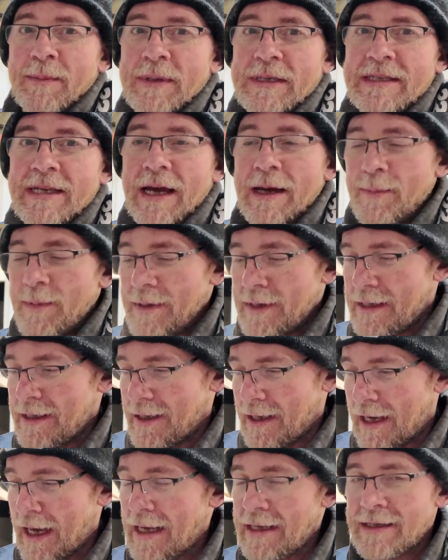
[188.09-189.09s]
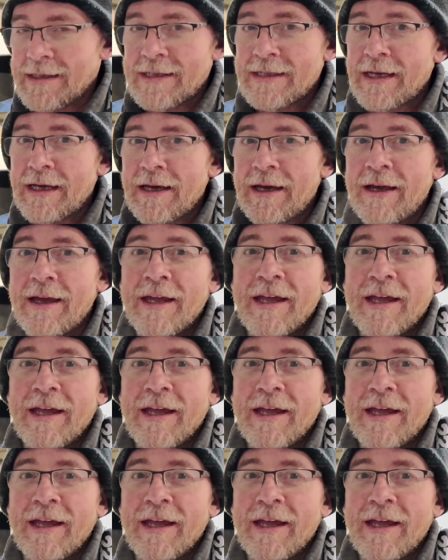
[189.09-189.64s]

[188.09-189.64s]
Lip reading: Tappy, enter.